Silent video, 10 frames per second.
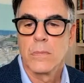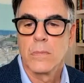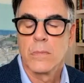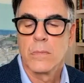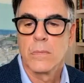
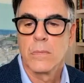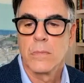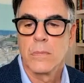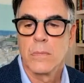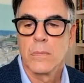
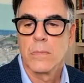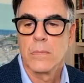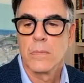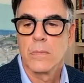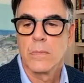
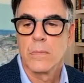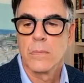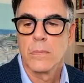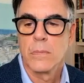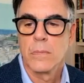
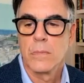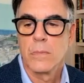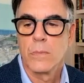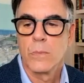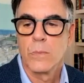
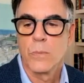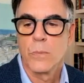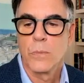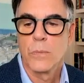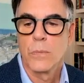
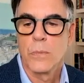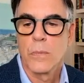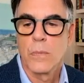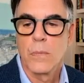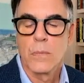
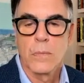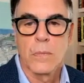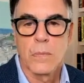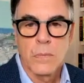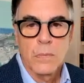
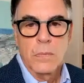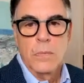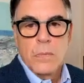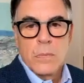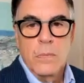
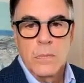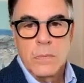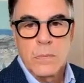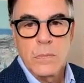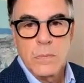
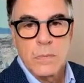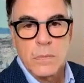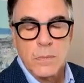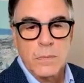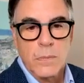
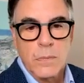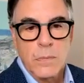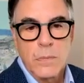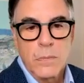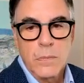
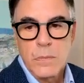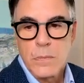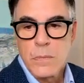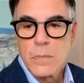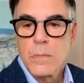
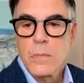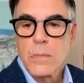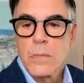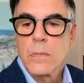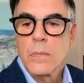
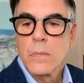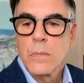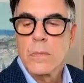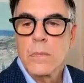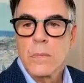
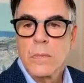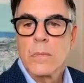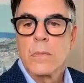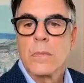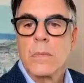(not speaking)